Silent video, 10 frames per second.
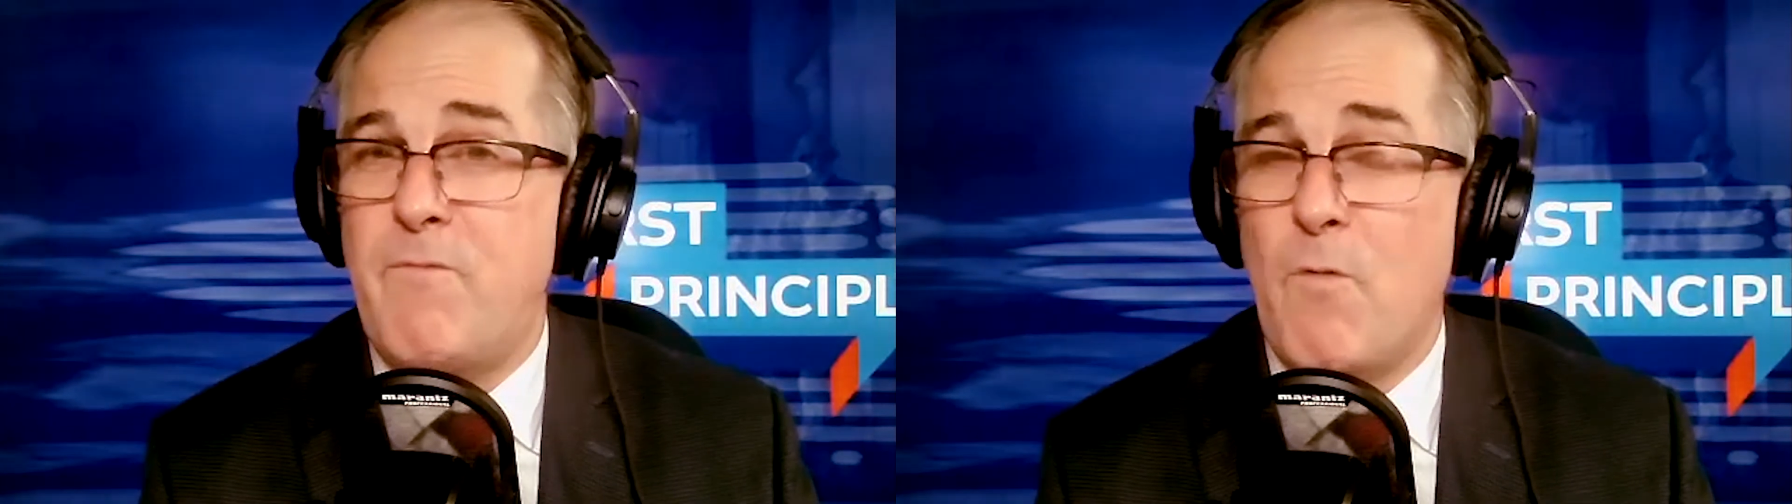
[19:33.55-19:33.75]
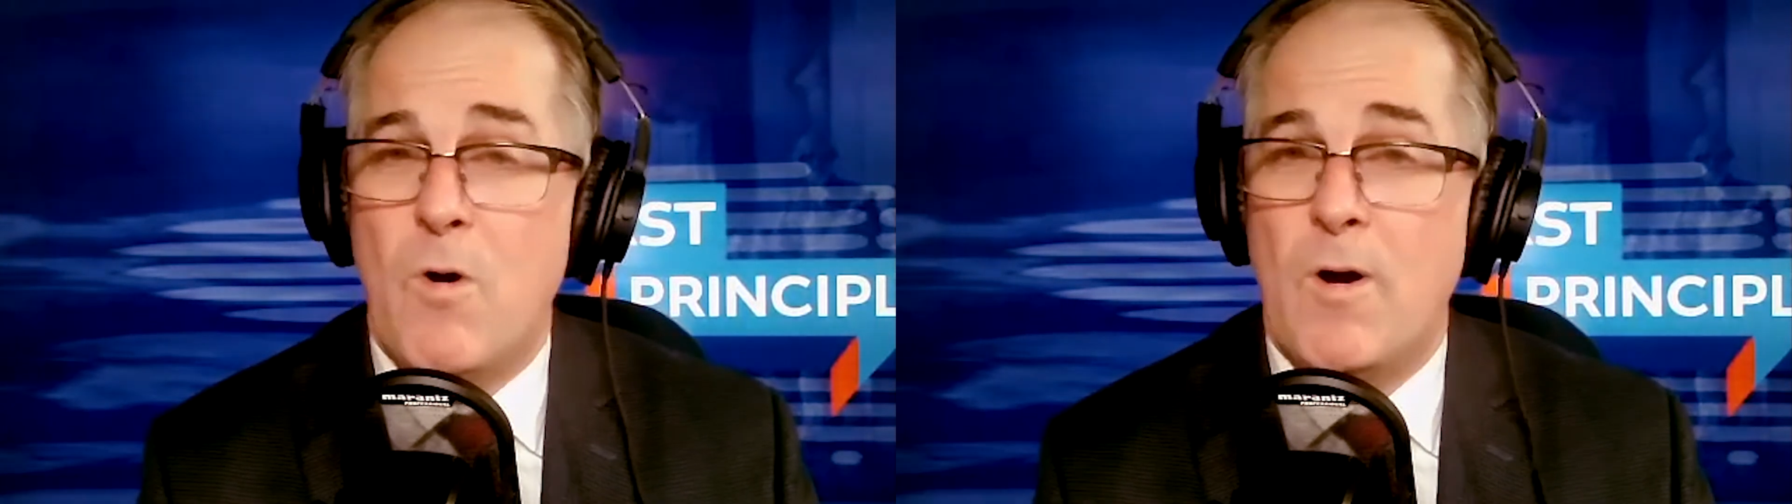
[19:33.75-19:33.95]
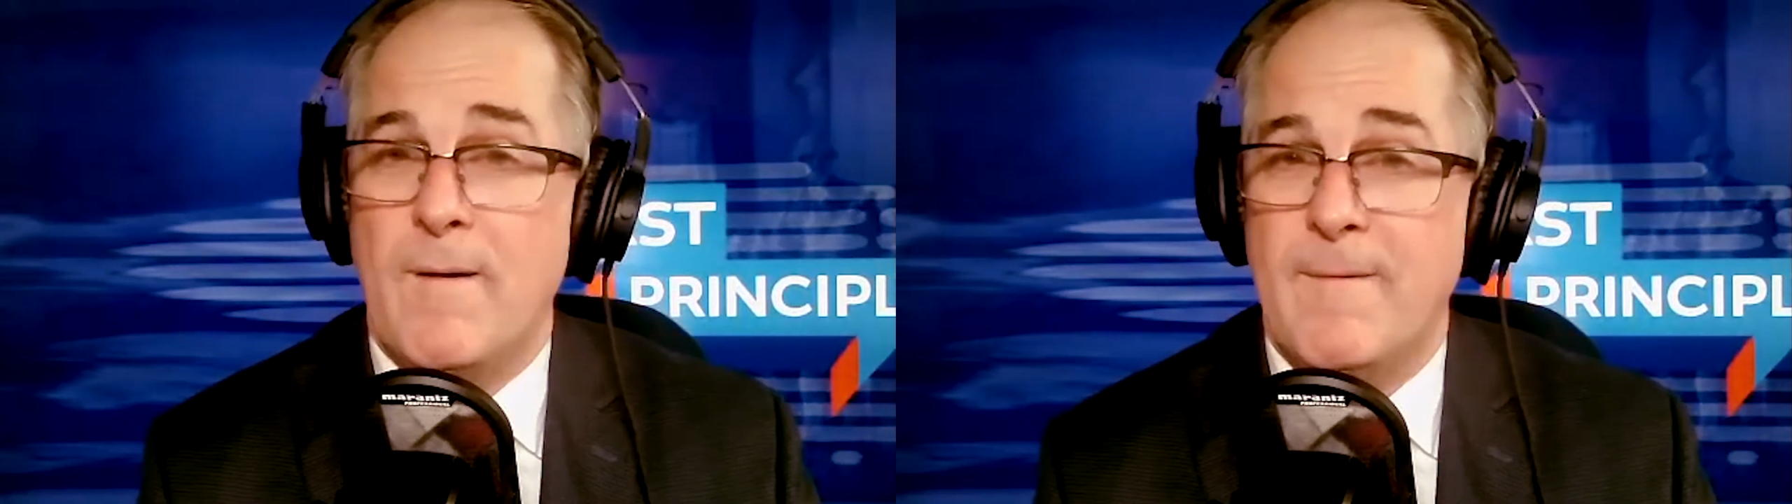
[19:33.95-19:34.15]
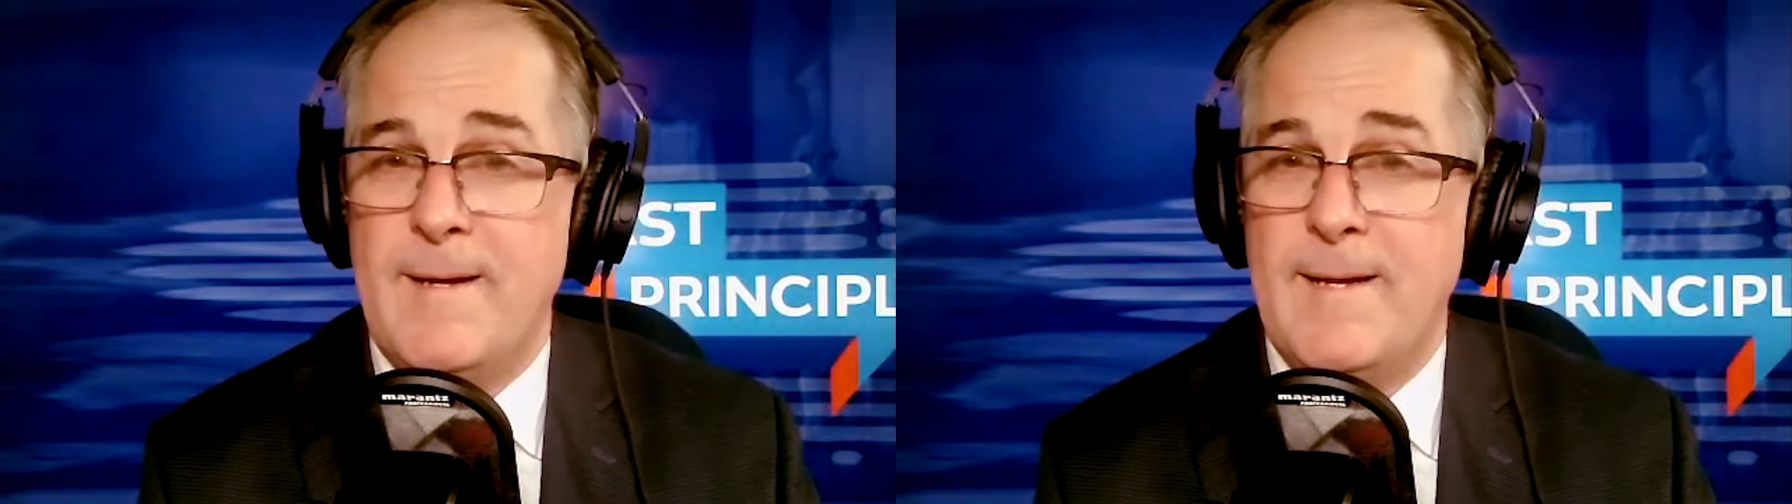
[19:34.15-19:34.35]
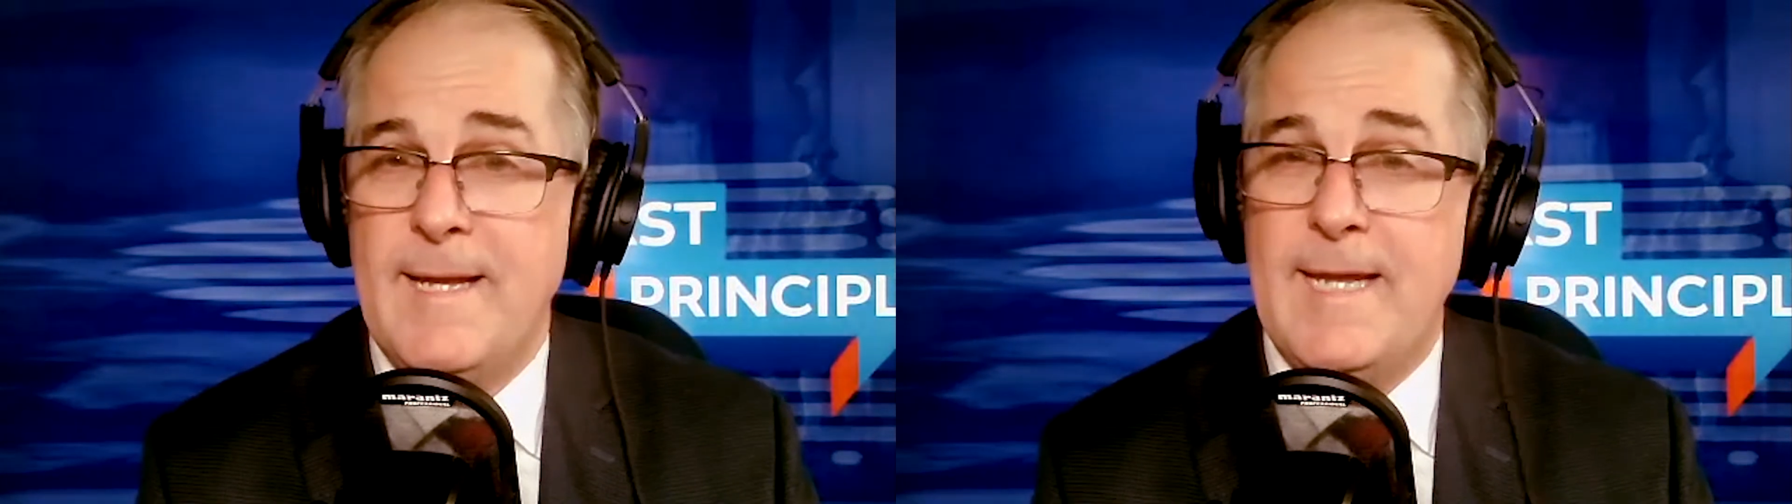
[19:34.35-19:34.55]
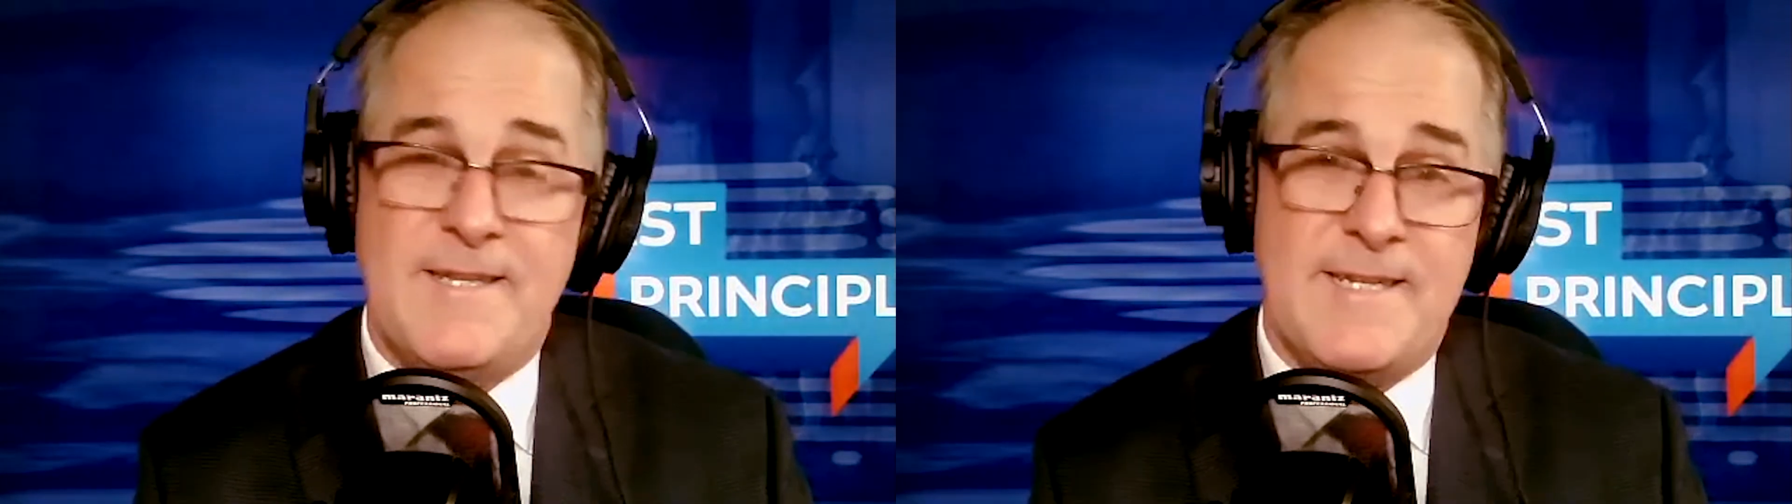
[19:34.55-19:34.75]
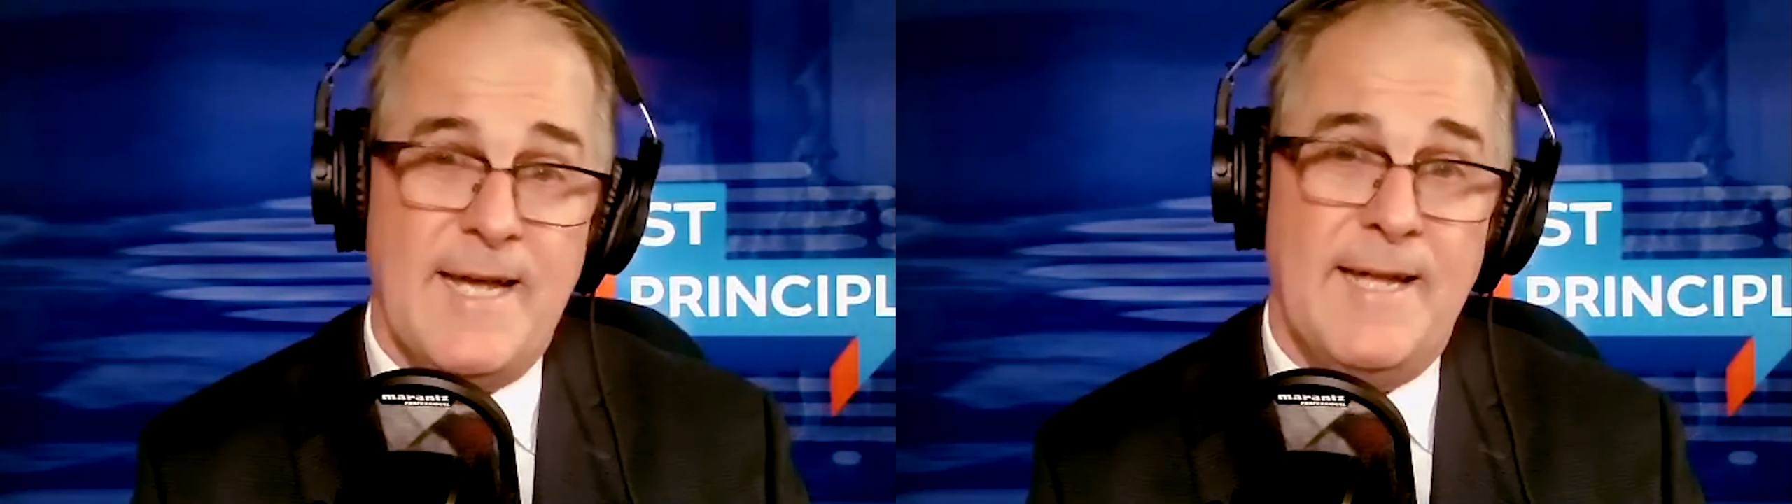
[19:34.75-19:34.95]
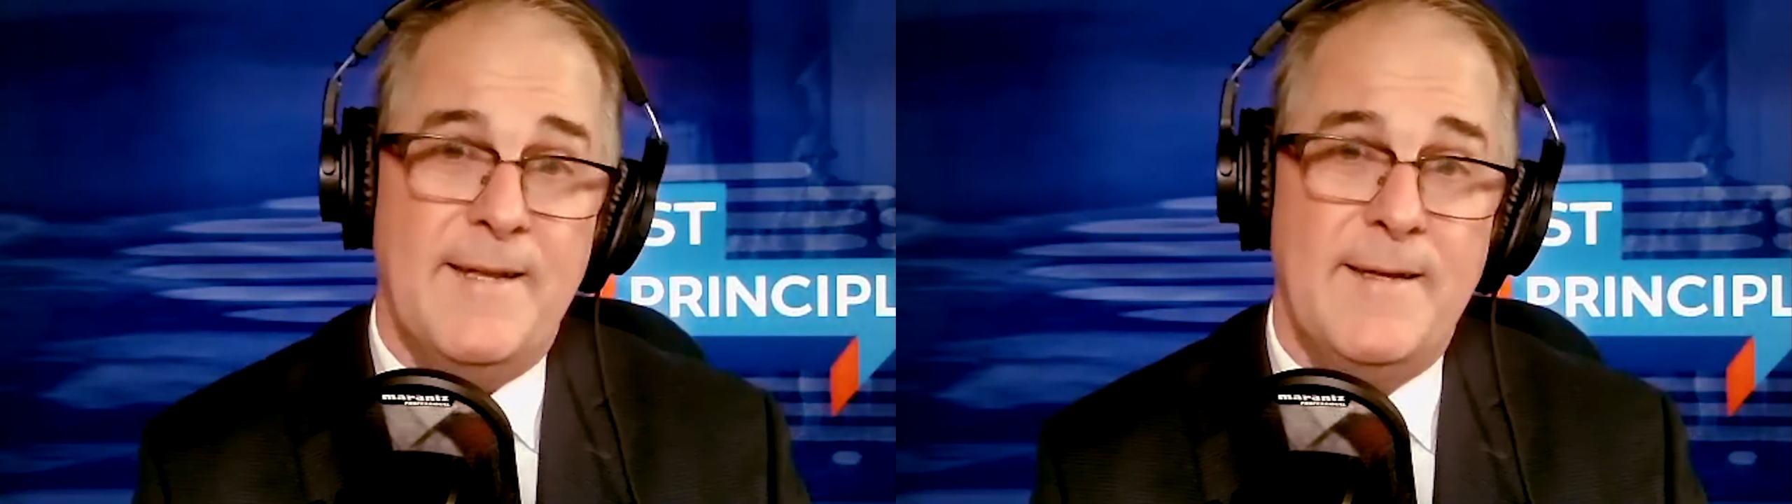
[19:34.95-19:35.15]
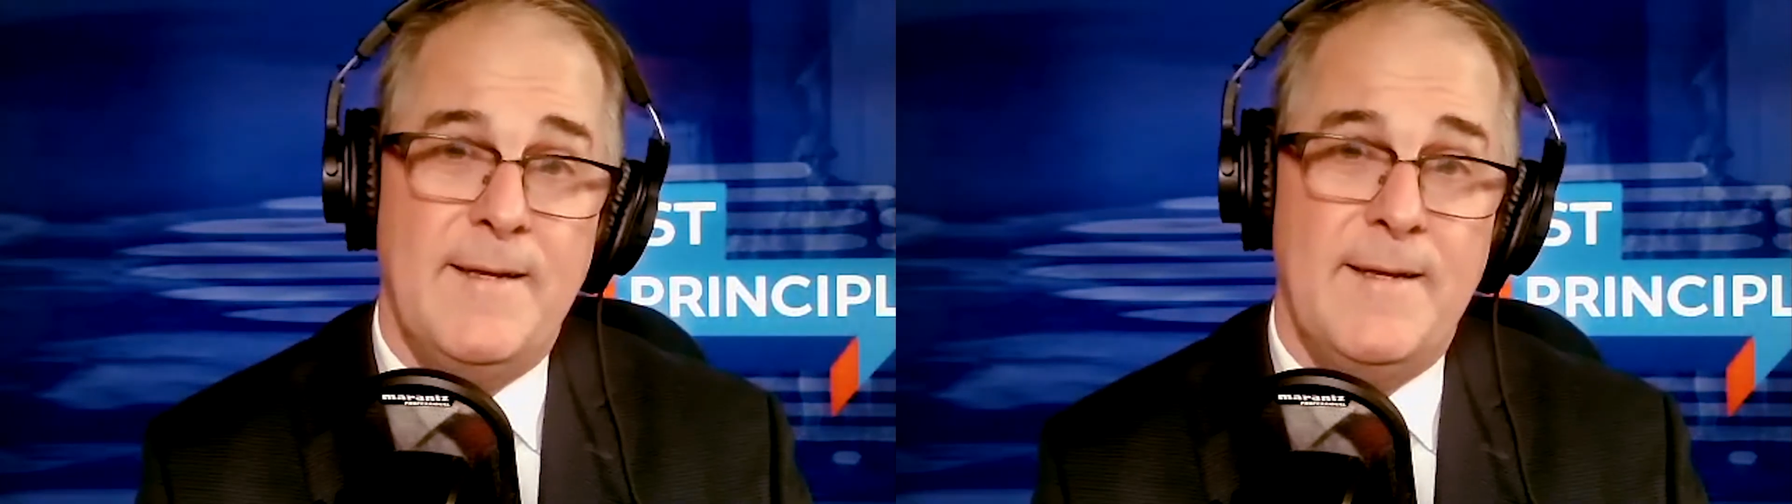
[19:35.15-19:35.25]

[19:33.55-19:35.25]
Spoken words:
for, he said,